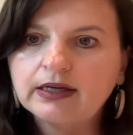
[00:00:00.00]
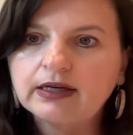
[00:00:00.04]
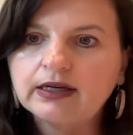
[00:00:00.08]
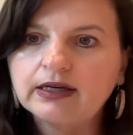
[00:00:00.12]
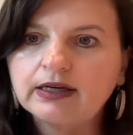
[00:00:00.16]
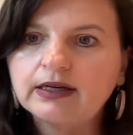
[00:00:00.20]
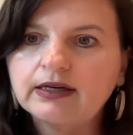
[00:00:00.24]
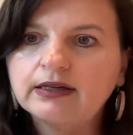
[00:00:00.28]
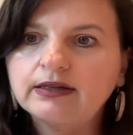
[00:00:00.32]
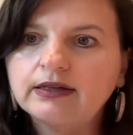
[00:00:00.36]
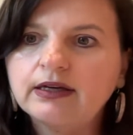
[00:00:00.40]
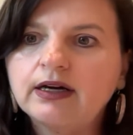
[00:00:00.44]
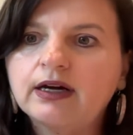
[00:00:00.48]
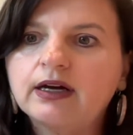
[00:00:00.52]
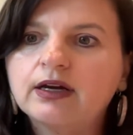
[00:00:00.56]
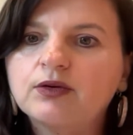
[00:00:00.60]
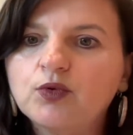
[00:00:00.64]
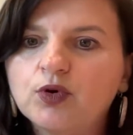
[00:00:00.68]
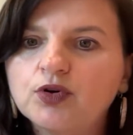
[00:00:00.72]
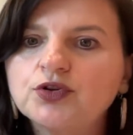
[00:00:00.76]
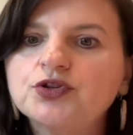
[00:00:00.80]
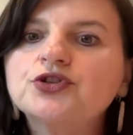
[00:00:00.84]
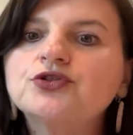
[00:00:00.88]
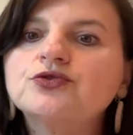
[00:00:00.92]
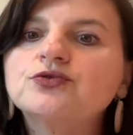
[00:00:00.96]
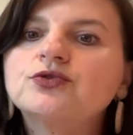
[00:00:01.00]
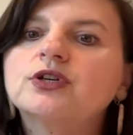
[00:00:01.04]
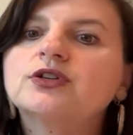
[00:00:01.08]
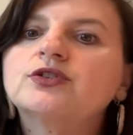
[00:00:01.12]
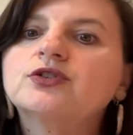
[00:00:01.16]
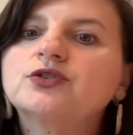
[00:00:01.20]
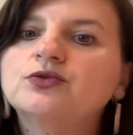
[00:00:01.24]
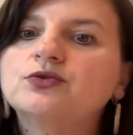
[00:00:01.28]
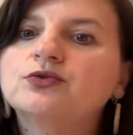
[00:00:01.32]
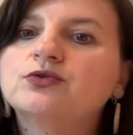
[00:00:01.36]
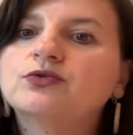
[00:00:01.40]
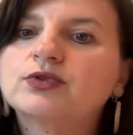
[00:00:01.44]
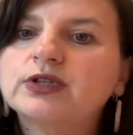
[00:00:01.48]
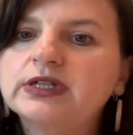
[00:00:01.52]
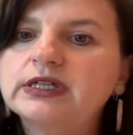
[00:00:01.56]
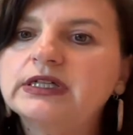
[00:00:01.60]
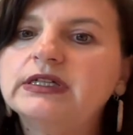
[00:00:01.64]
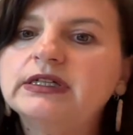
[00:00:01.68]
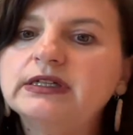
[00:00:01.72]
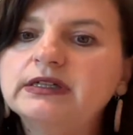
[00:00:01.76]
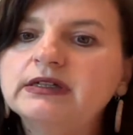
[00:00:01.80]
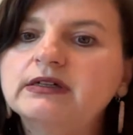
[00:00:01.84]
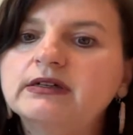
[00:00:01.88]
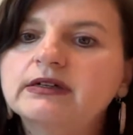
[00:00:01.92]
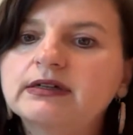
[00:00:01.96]
And I want you that you
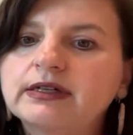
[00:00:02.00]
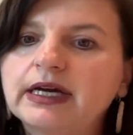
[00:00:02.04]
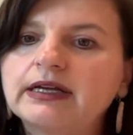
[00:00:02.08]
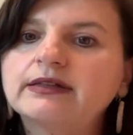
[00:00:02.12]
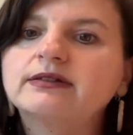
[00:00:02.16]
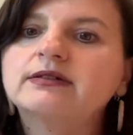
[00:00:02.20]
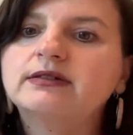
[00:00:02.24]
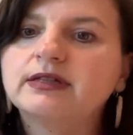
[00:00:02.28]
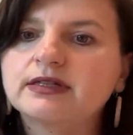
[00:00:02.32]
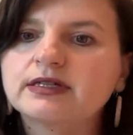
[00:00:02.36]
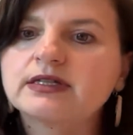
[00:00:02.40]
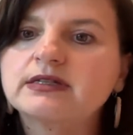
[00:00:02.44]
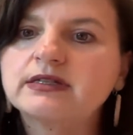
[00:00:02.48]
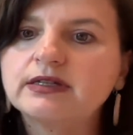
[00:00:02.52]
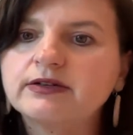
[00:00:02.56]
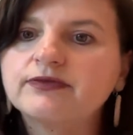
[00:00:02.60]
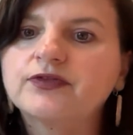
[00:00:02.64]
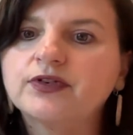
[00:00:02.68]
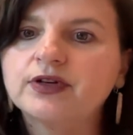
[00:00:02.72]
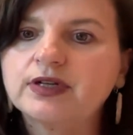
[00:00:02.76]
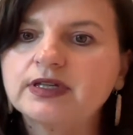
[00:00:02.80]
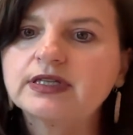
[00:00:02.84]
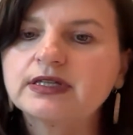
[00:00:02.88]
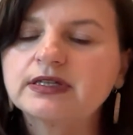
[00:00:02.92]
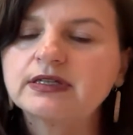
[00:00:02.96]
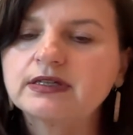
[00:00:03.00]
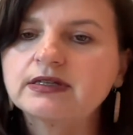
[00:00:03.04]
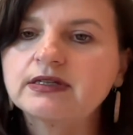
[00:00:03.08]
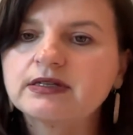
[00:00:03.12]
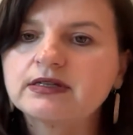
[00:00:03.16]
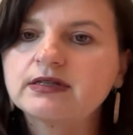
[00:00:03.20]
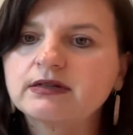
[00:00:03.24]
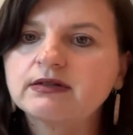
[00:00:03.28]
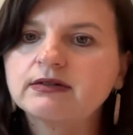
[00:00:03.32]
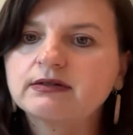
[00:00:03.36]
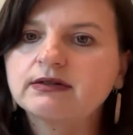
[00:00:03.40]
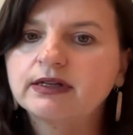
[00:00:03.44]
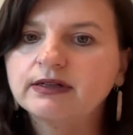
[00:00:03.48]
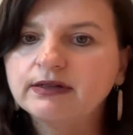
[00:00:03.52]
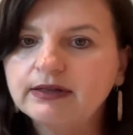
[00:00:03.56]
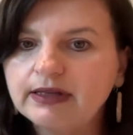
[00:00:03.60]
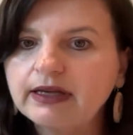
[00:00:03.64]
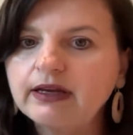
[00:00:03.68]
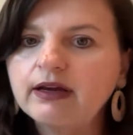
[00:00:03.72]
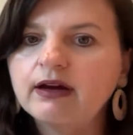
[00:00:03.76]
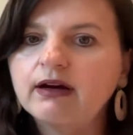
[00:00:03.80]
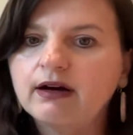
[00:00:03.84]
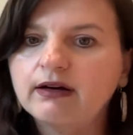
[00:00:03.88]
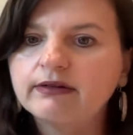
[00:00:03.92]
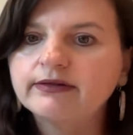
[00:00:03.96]
really get these differences, that
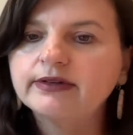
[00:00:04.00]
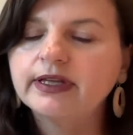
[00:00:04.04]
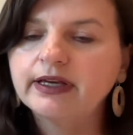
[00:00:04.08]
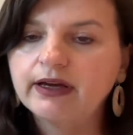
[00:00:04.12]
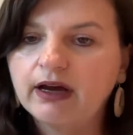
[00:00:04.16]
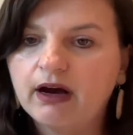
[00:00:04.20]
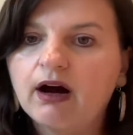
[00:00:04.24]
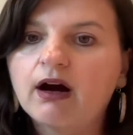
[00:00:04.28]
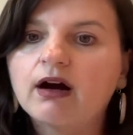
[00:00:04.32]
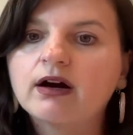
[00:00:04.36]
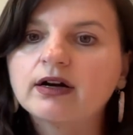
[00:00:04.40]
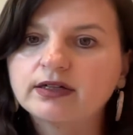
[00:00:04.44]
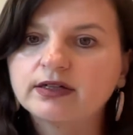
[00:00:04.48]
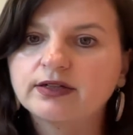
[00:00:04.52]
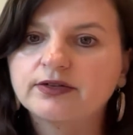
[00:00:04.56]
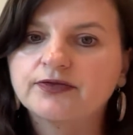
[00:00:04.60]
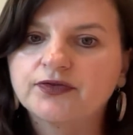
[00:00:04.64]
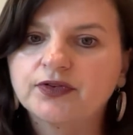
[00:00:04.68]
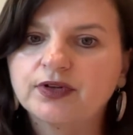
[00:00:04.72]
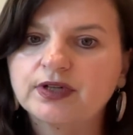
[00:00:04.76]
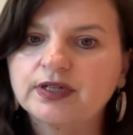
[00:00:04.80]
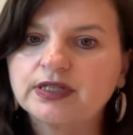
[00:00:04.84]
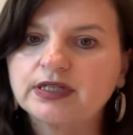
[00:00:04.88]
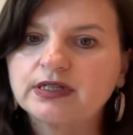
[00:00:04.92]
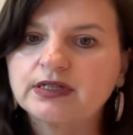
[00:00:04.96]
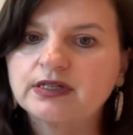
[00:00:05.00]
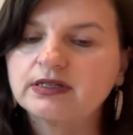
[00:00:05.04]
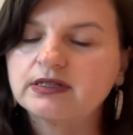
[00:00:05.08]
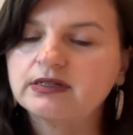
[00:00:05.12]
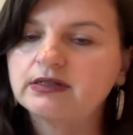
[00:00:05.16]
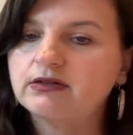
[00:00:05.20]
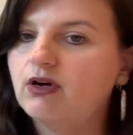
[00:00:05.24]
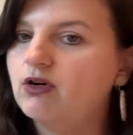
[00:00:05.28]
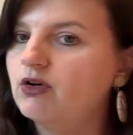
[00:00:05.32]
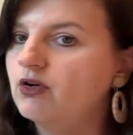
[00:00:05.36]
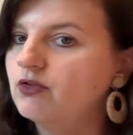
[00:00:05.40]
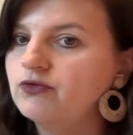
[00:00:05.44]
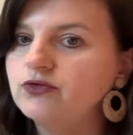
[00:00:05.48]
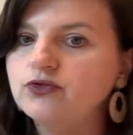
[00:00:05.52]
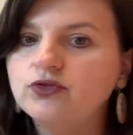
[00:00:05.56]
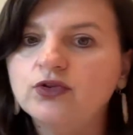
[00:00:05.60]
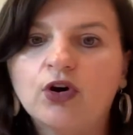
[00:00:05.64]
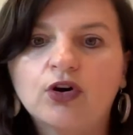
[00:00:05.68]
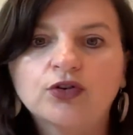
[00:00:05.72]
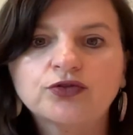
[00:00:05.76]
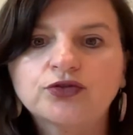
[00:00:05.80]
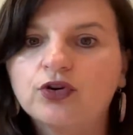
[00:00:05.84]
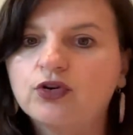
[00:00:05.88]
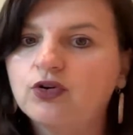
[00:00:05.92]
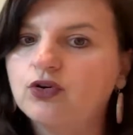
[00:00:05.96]
there are differences.
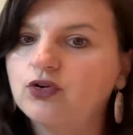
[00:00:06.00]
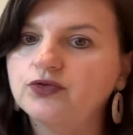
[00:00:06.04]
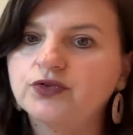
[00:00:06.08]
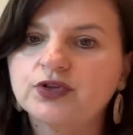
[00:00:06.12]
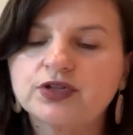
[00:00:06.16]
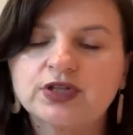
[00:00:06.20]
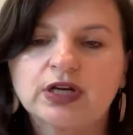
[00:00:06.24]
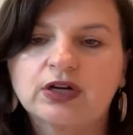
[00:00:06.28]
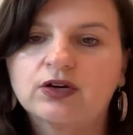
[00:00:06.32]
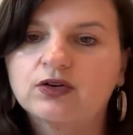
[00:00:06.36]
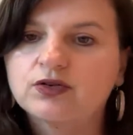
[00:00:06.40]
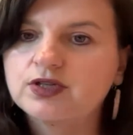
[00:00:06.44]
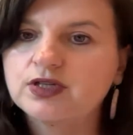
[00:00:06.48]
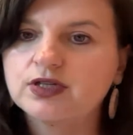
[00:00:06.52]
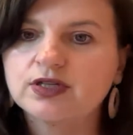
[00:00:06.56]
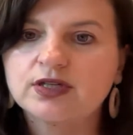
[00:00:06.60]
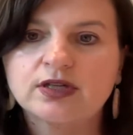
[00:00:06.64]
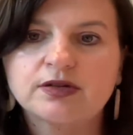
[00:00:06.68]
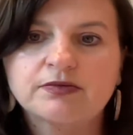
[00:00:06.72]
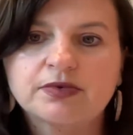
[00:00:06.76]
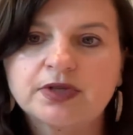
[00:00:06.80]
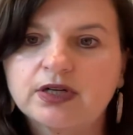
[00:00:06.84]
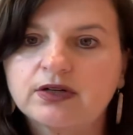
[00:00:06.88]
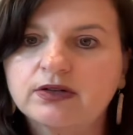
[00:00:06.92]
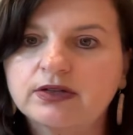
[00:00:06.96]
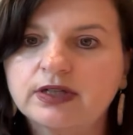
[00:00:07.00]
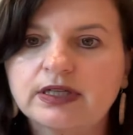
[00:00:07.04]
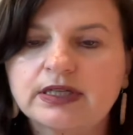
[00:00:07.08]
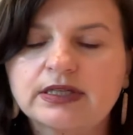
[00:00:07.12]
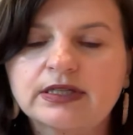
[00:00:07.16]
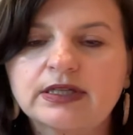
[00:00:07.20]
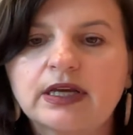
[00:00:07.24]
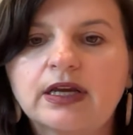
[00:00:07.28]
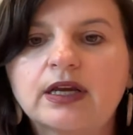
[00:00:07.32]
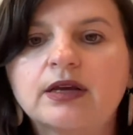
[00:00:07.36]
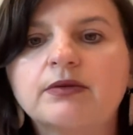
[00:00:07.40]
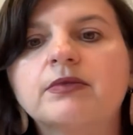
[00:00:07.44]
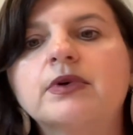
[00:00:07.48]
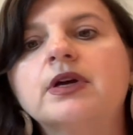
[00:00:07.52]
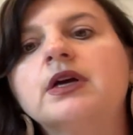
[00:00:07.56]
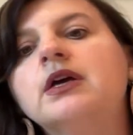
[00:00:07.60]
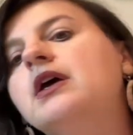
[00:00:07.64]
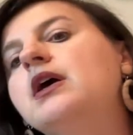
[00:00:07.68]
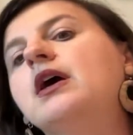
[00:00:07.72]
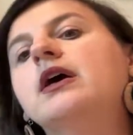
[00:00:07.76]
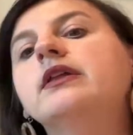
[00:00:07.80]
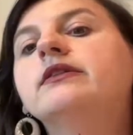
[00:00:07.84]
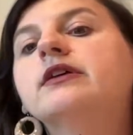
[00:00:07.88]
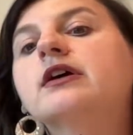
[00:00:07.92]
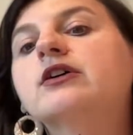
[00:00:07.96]
Not all these ecosystems are the same,
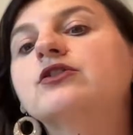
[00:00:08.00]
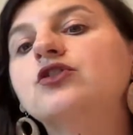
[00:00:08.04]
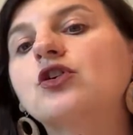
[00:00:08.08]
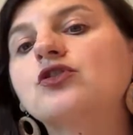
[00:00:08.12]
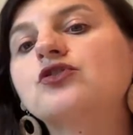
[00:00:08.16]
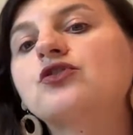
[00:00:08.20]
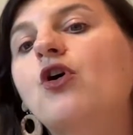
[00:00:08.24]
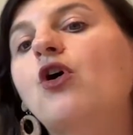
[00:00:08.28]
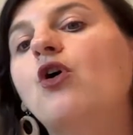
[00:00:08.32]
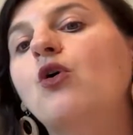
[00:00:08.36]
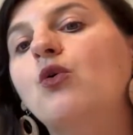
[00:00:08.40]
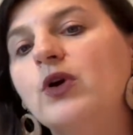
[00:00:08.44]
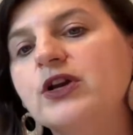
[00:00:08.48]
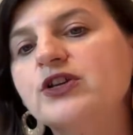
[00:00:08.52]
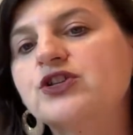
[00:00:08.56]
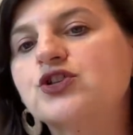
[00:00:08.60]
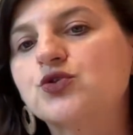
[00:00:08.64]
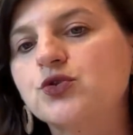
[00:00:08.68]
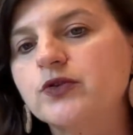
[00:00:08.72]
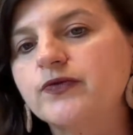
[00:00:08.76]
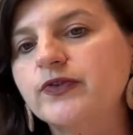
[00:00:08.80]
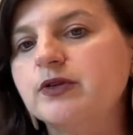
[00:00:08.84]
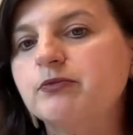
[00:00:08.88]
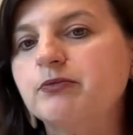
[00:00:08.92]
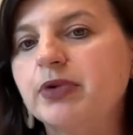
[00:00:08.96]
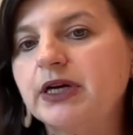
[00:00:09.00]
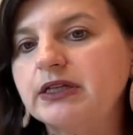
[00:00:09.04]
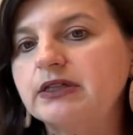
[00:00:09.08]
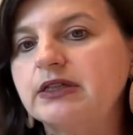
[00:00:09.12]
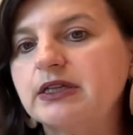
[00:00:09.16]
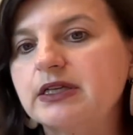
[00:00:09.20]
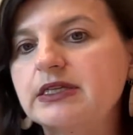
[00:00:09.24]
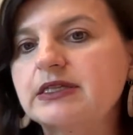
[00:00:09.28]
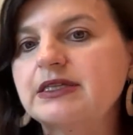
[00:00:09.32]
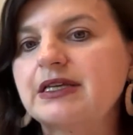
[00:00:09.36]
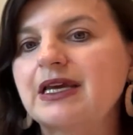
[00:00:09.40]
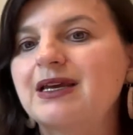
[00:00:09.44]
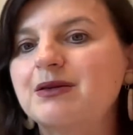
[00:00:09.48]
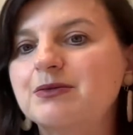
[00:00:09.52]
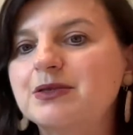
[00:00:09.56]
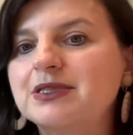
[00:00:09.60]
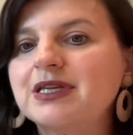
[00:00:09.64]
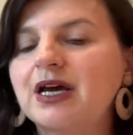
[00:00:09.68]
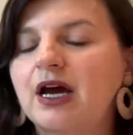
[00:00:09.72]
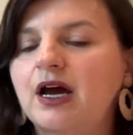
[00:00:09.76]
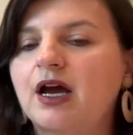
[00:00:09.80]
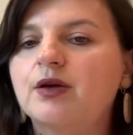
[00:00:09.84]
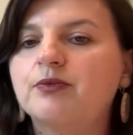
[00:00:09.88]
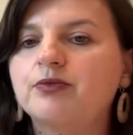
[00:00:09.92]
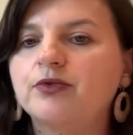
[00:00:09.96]
and they're not always driven by the same
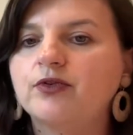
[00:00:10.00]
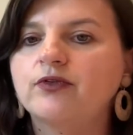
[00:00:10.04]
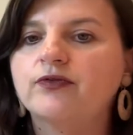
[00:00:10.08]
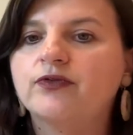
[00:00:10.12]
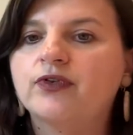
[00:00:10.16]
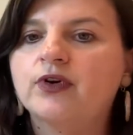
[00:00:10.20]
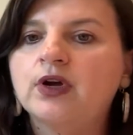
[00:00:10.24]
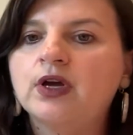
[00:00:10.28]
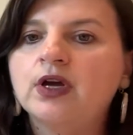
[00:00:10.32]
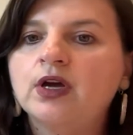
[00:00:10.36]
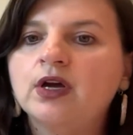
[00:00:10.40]
type of